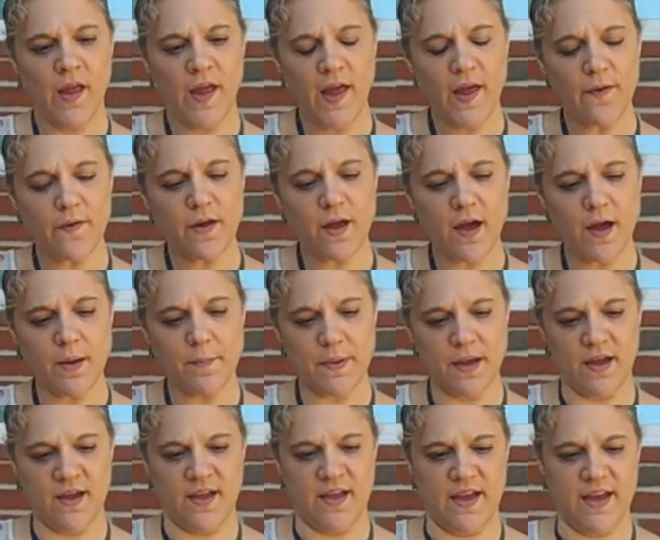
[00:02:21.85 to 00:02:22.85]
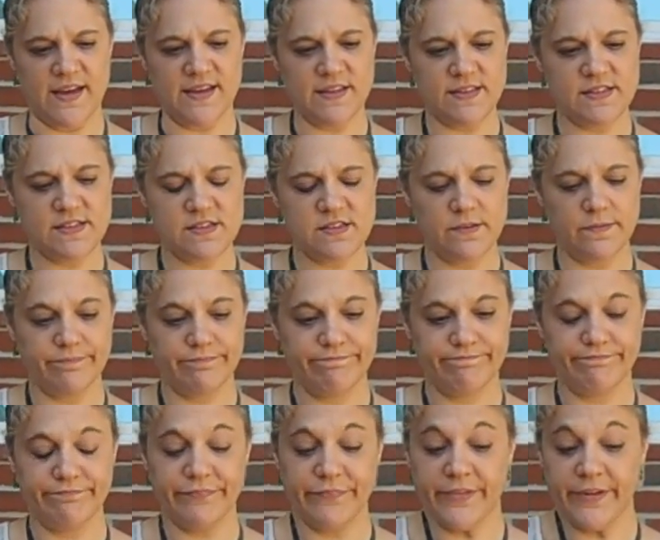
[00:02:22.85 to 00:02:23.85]
"How come?" I asked.
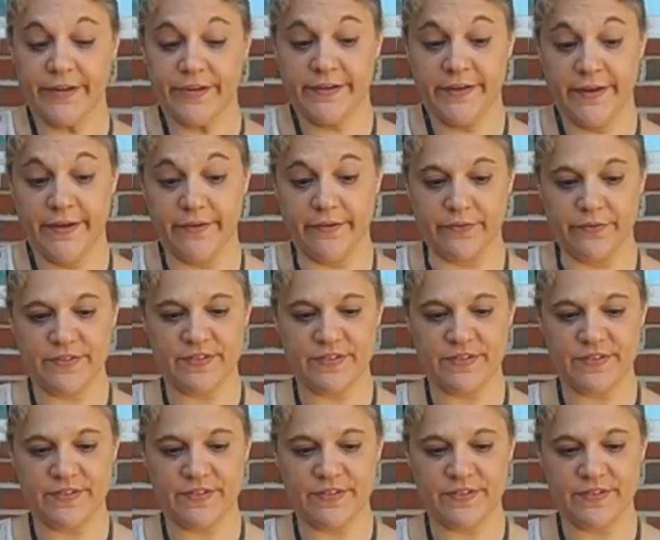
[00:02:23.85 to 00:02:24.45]
"Dunno,"